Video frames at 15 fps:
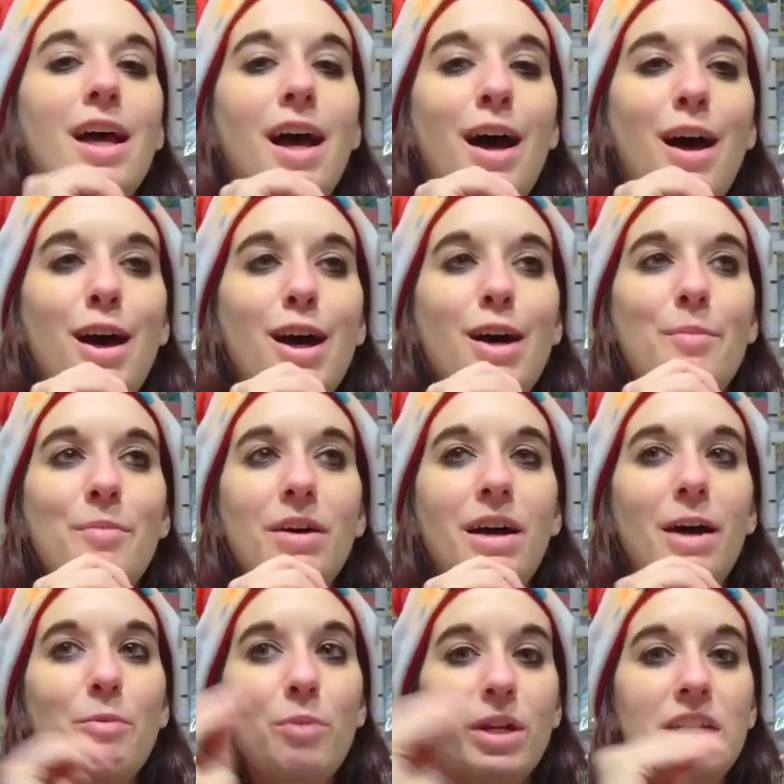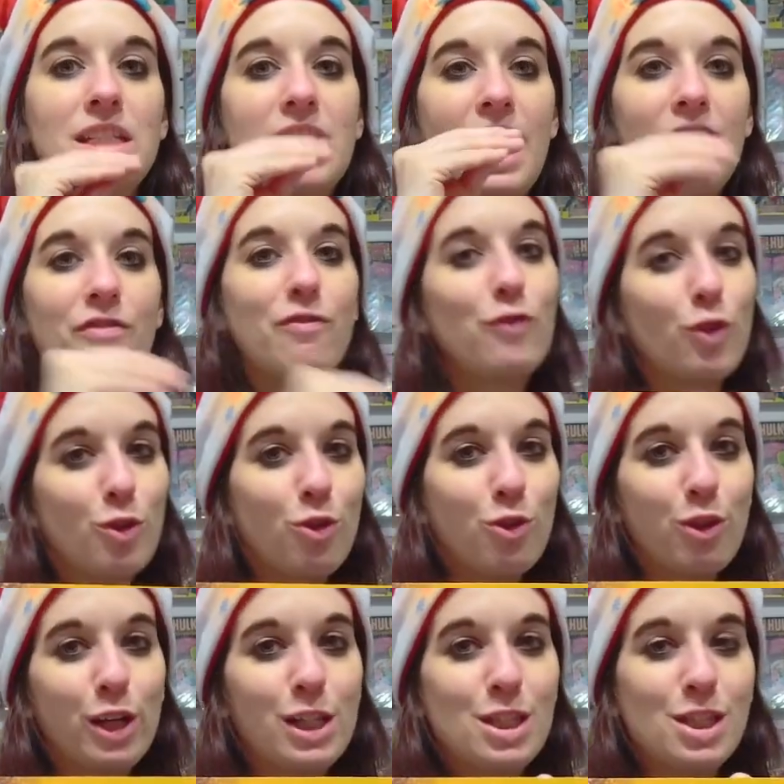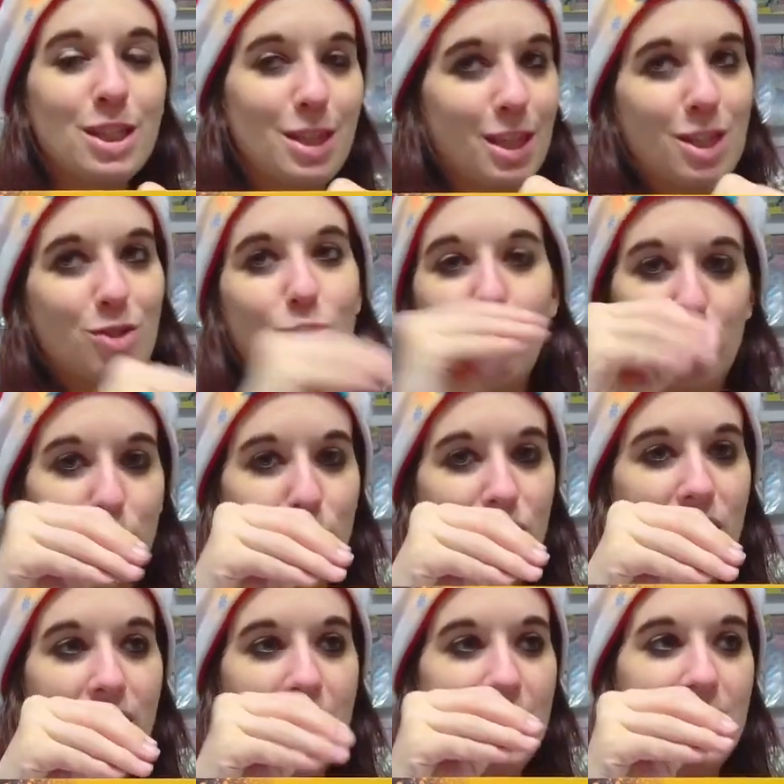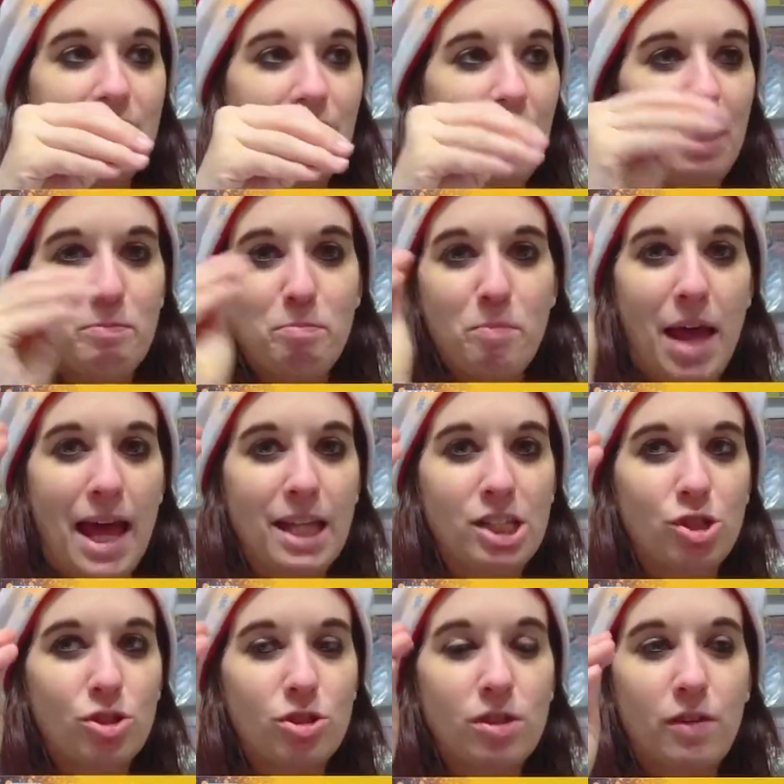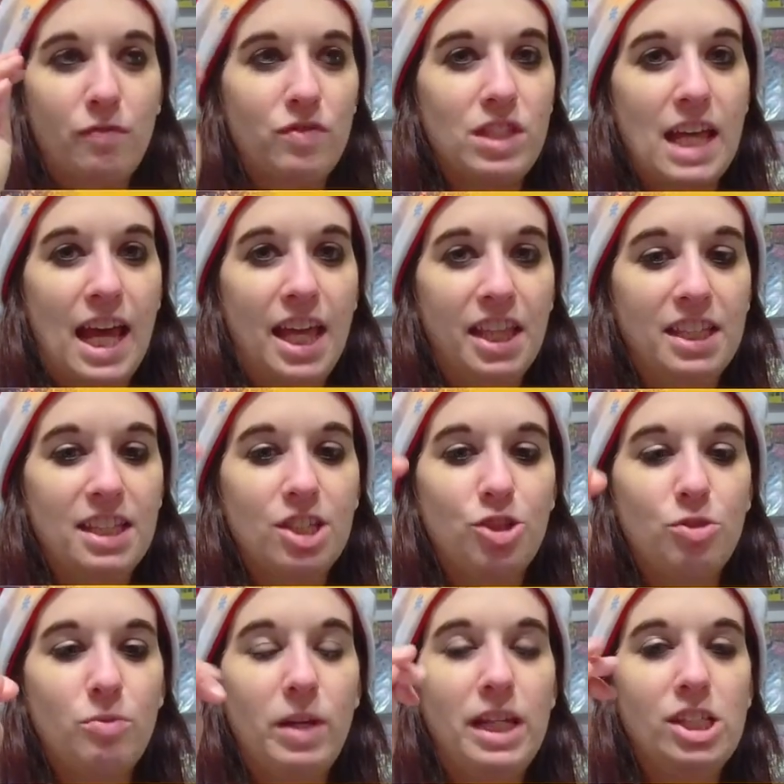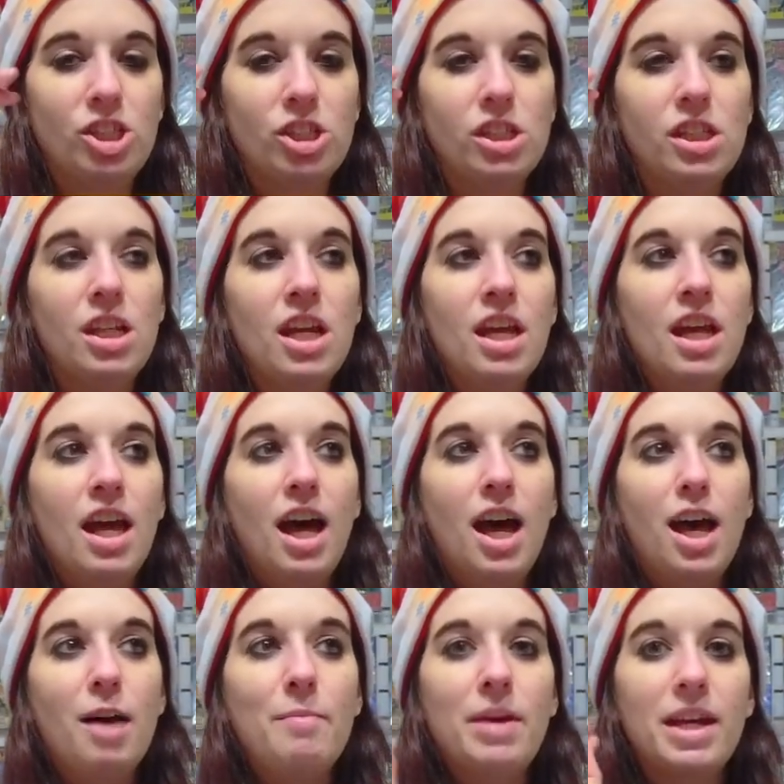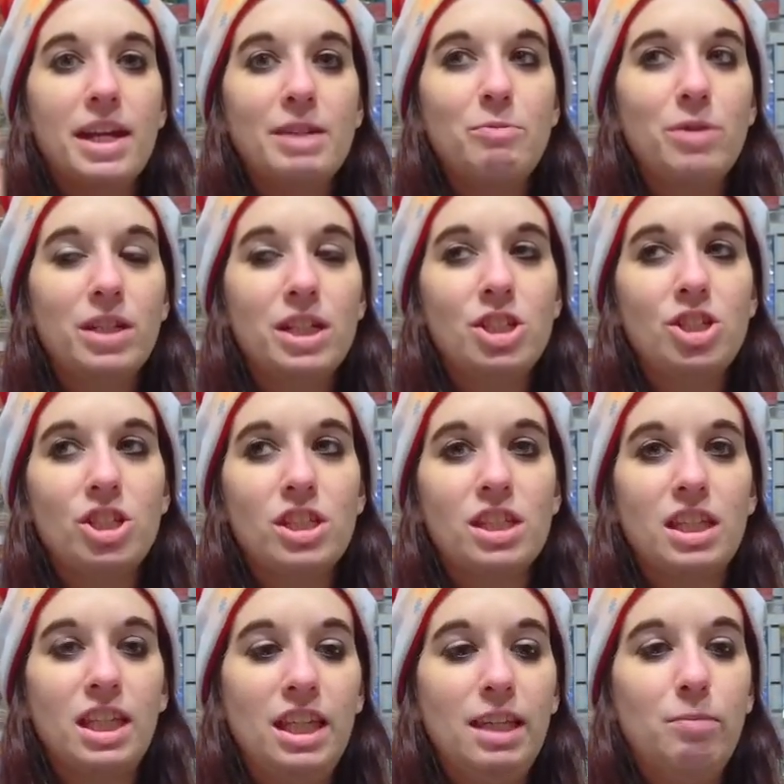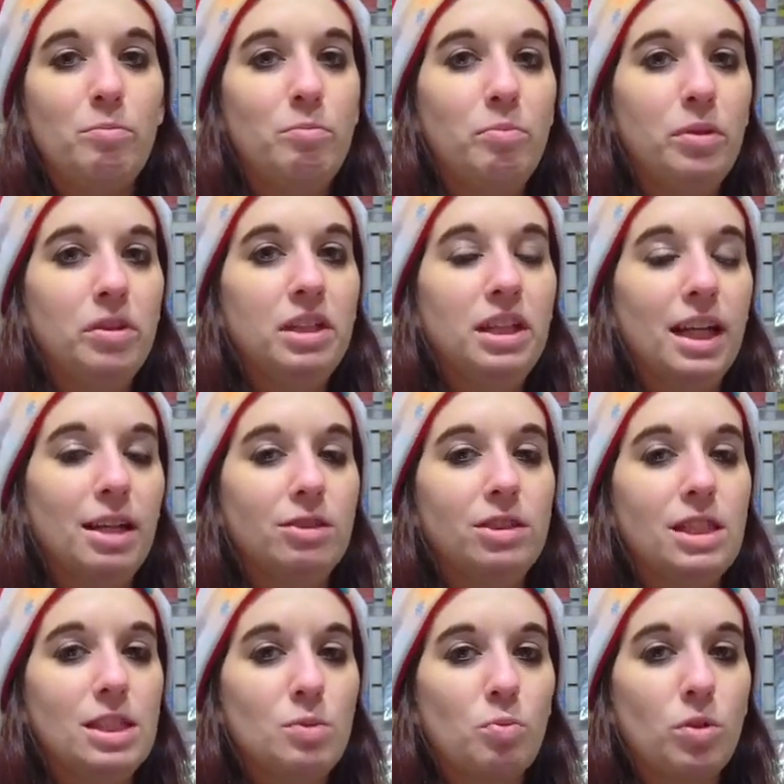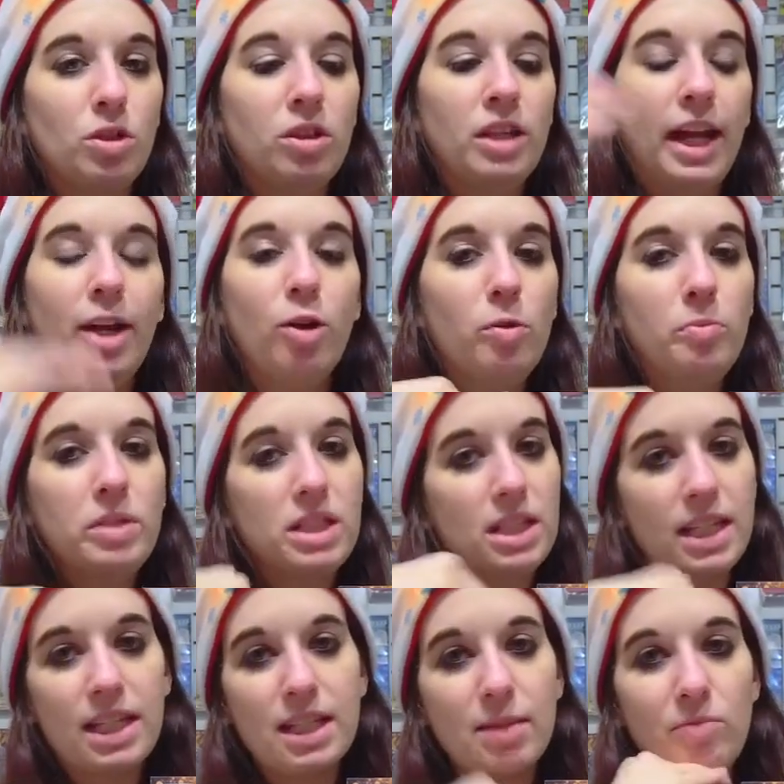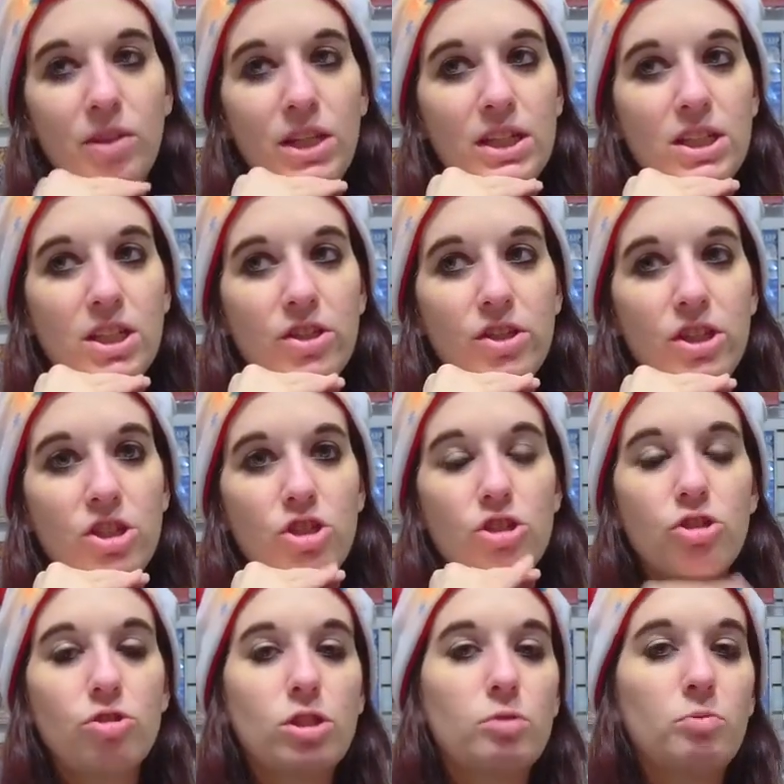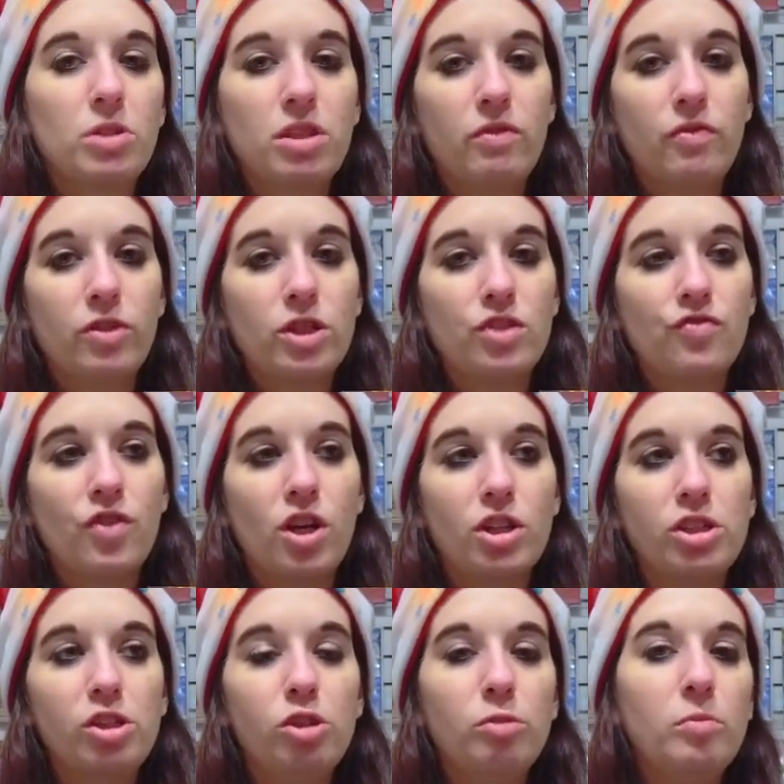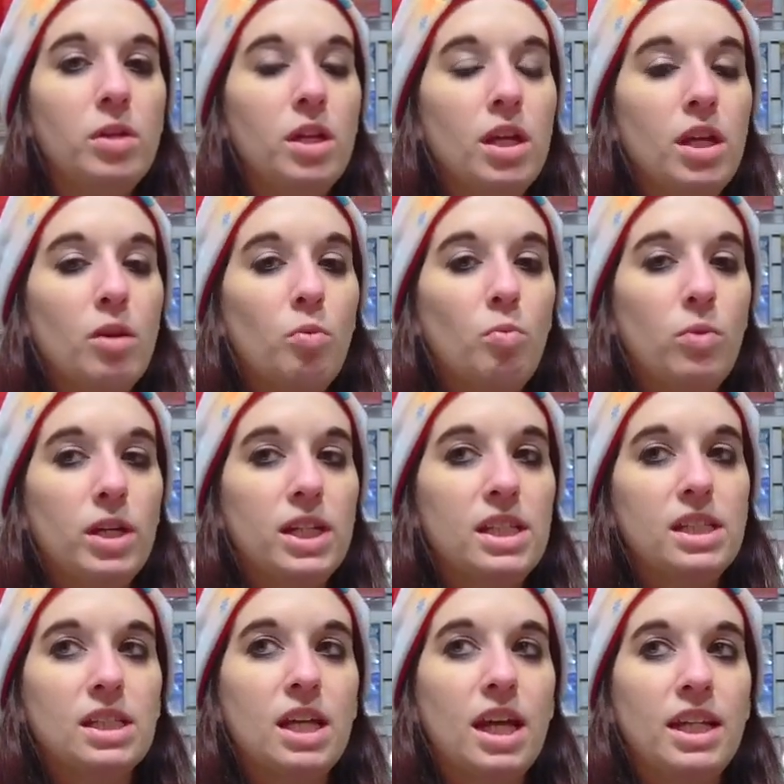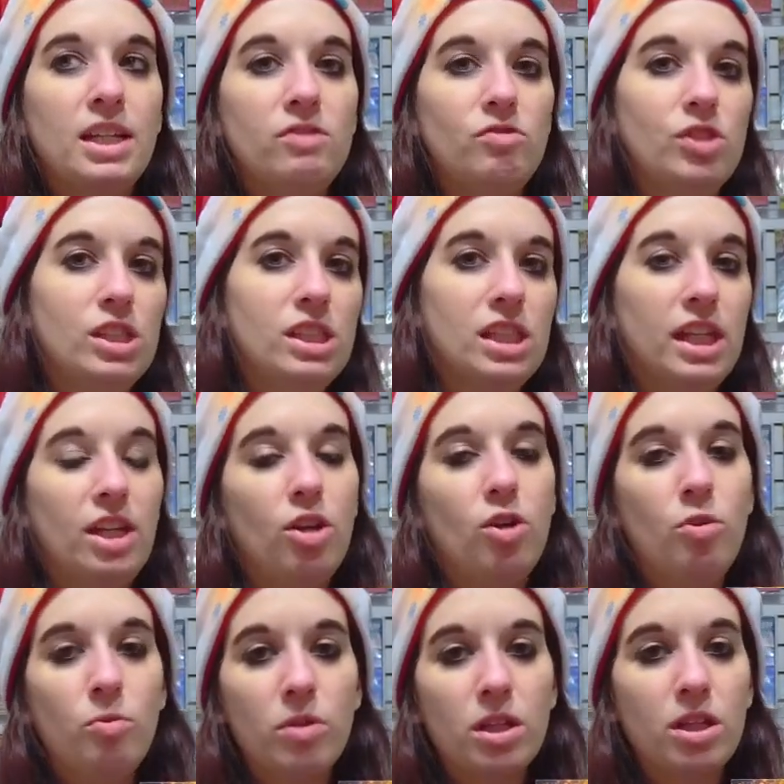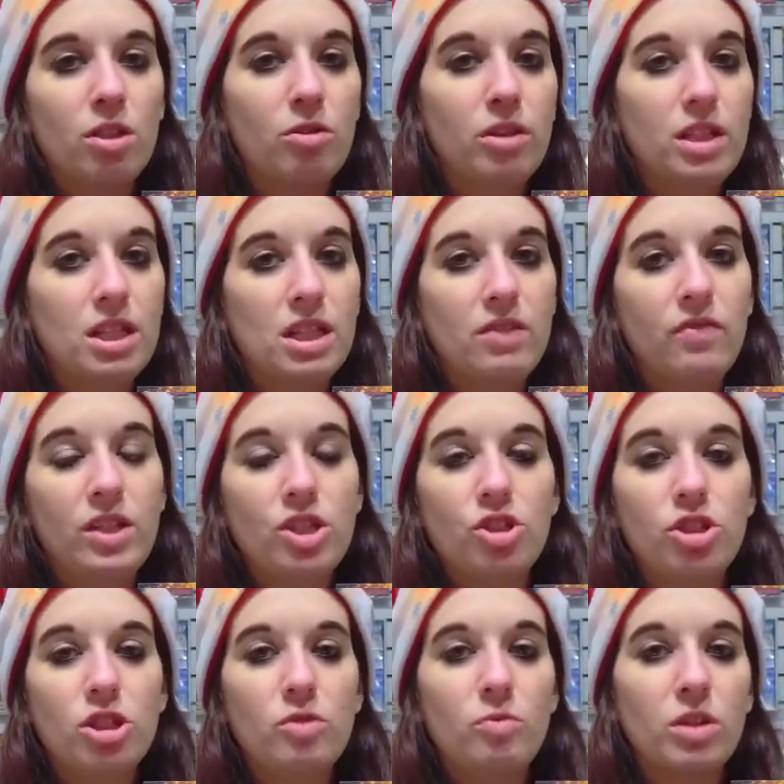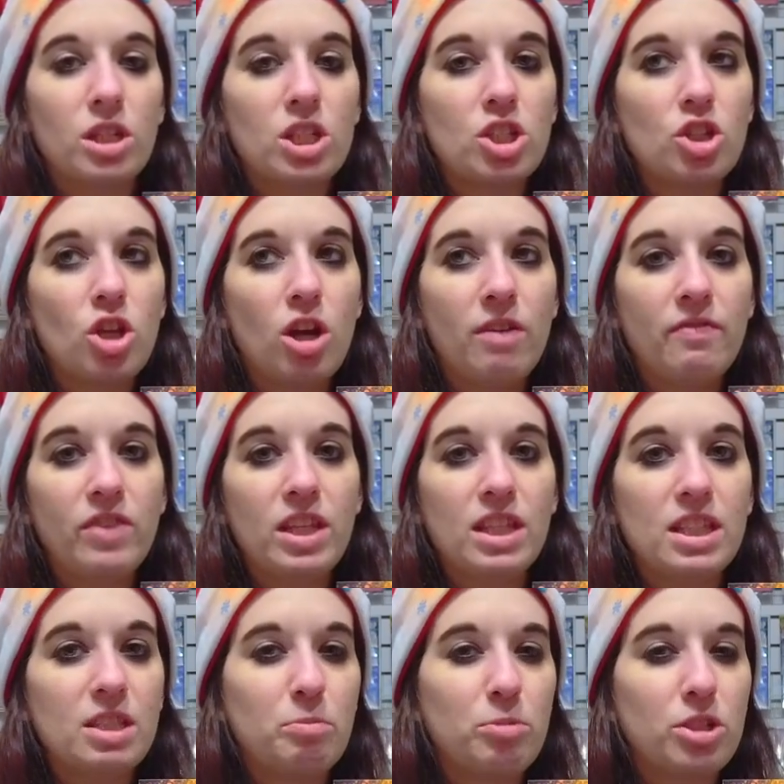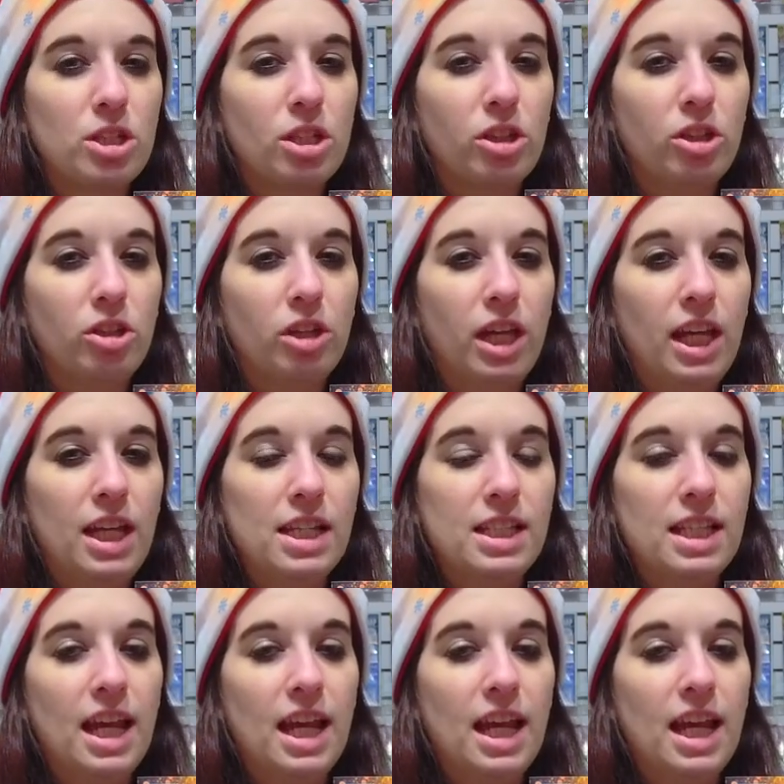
Um, I want to dive further into this corporatized uh, master of death situation, um, and I want to just keep building out this world. I hope it's like something is killing the children, where the first volume was kind of just like, oh, we're going to go on this adventure and we're going to solve this particular case.